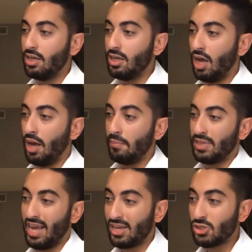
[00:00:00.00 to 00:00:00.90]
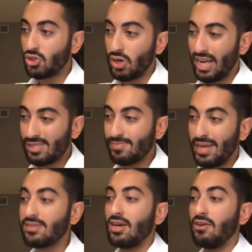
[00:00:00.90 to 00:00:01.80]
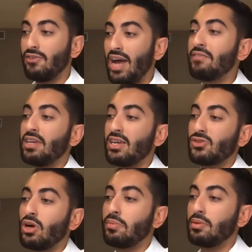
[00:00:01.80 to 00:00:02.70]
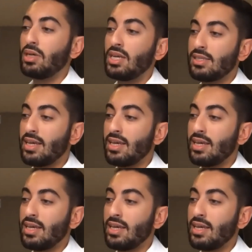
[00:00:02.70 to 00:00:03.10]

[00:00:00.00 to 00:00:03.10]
the extra expense of having an S Corp is